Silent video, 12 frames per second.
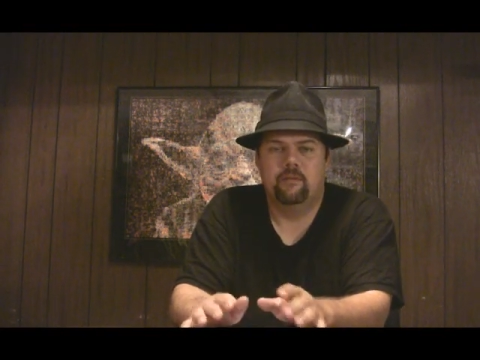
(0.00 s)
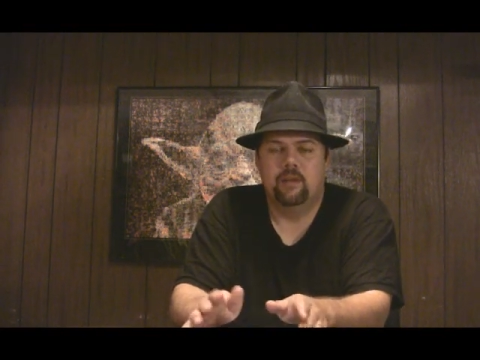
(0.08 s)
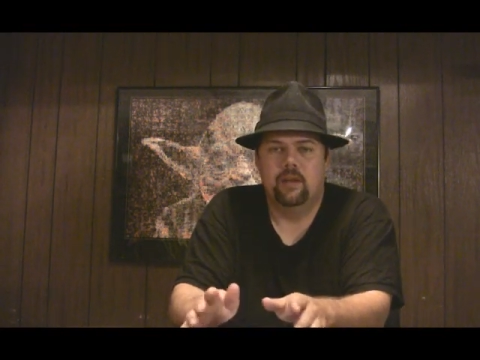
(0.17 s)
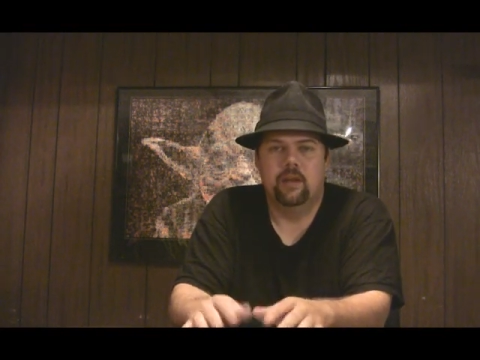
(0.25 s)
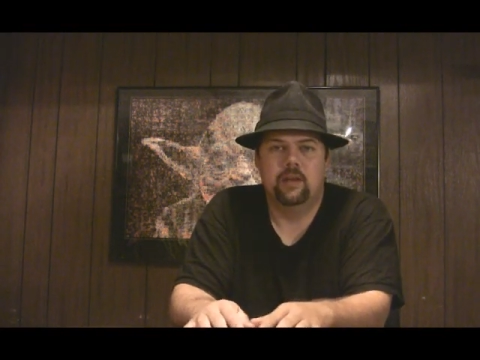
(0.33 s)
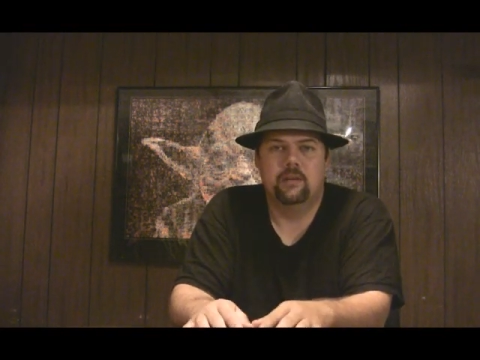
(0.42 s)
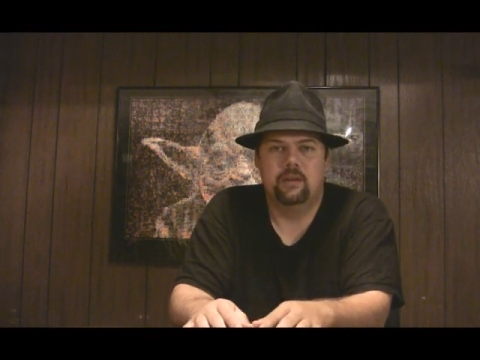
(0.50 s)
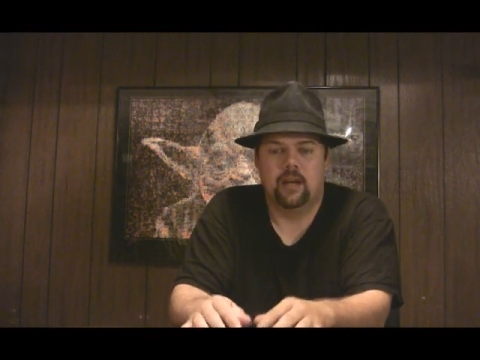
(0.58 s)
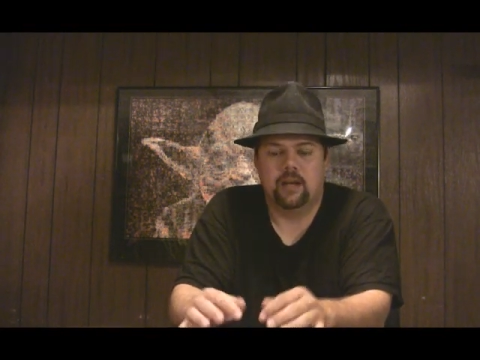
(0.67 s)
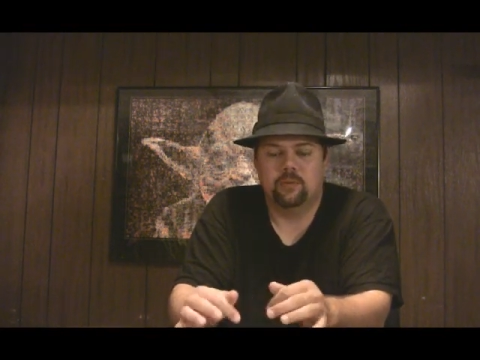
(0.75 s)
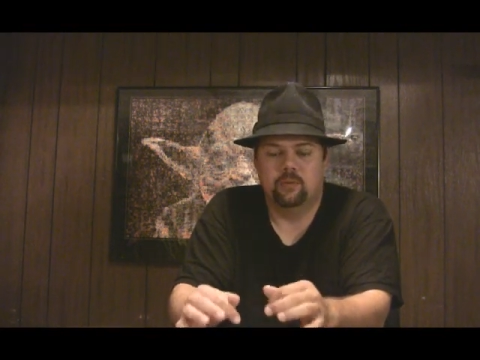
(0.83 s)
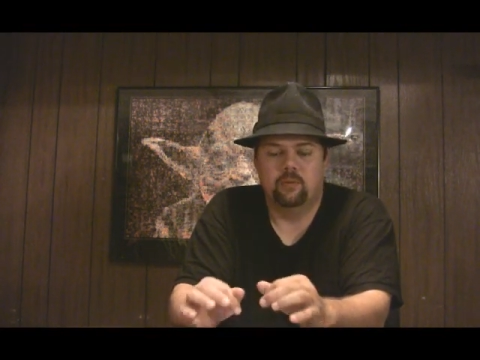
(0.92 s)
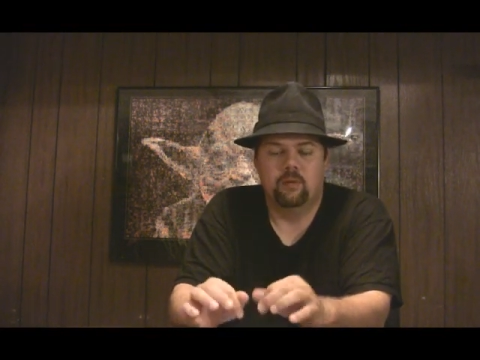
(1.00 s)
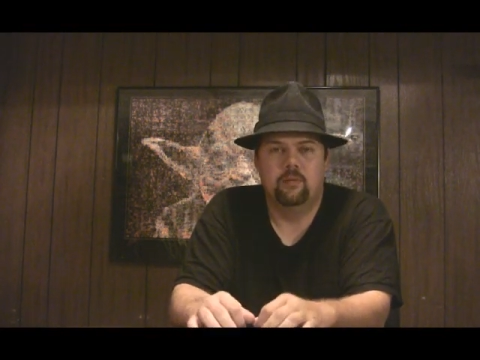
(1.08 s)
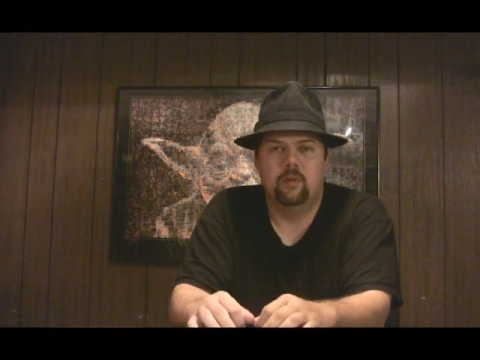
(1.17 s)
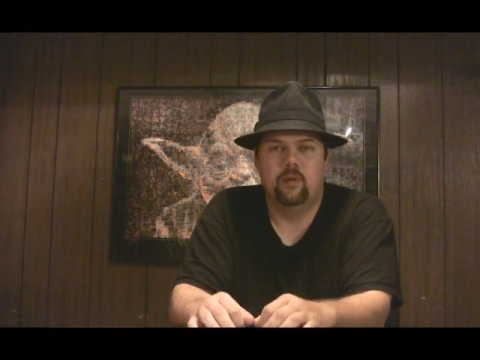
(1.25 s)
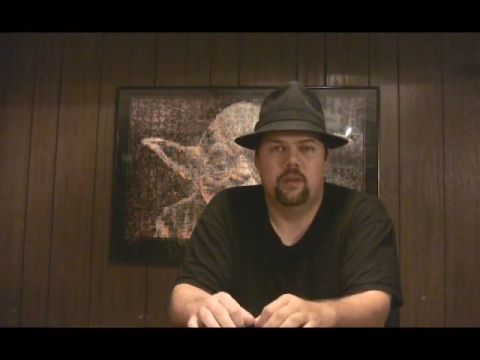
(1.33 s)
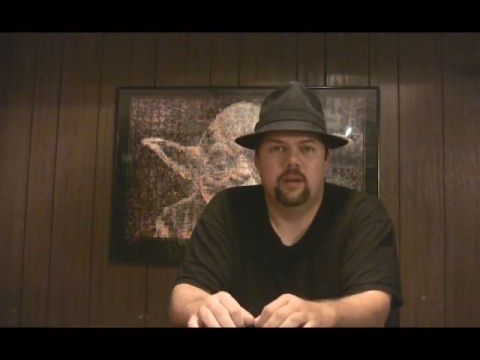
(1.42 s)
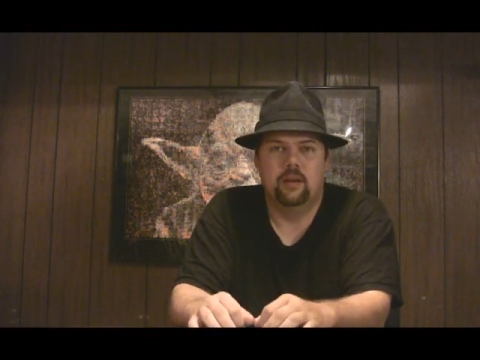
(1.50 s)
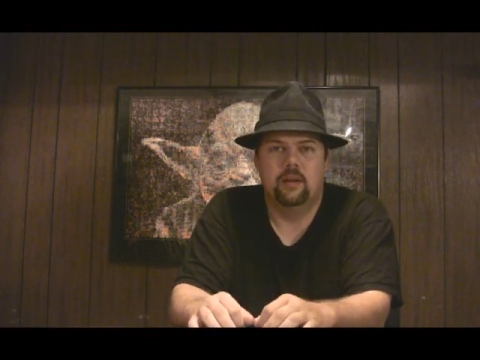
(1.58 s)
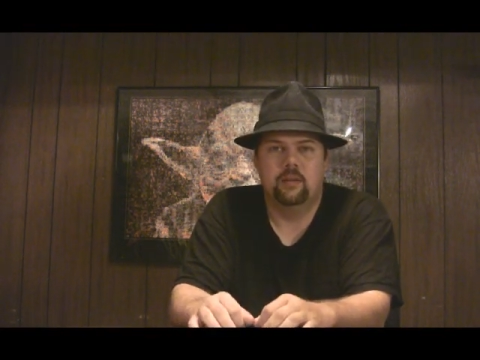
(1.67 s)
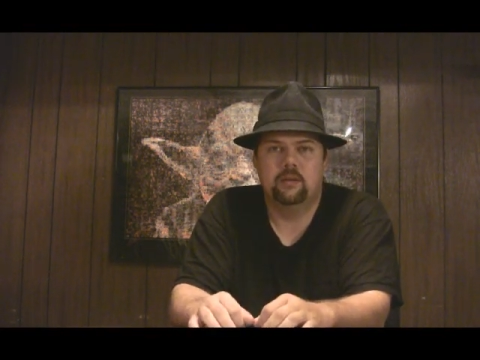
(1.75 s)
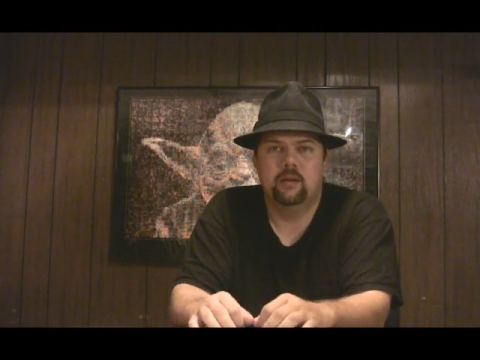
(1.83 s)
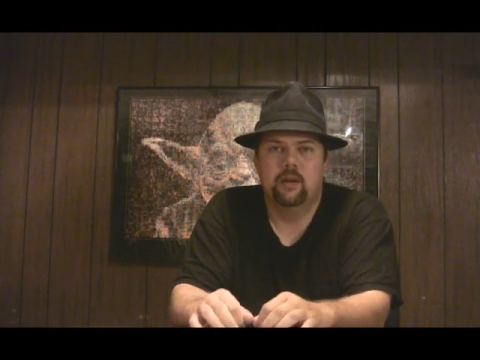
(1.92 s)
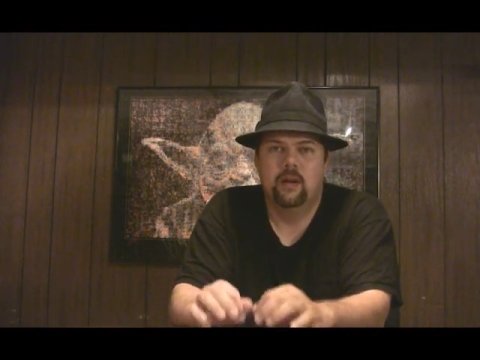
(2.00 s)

get into the actual review of the disc.